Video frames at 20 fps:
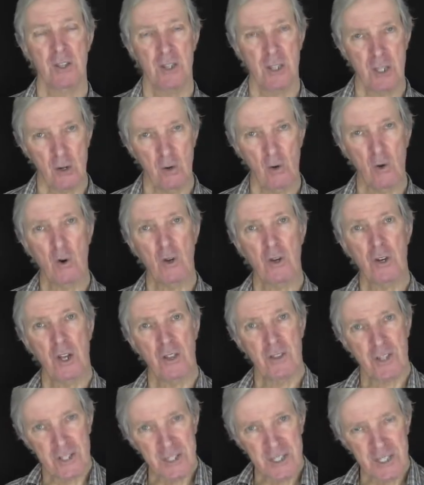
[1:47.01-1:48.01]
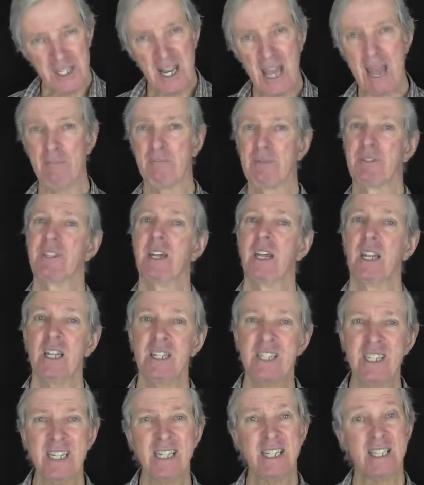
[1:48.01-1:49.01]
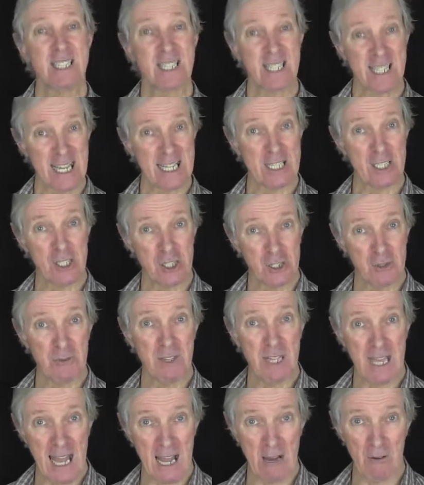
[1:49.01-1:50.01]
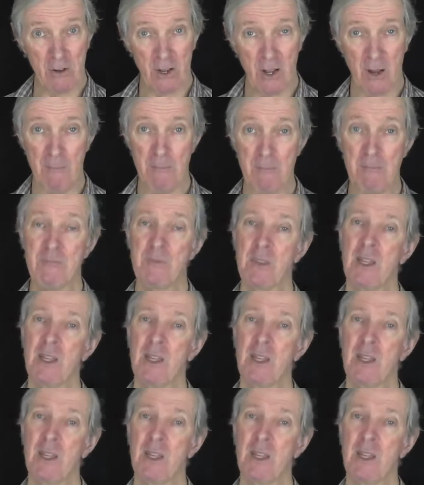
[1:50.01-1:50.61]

the order, the steps that are needed to get to the outcome;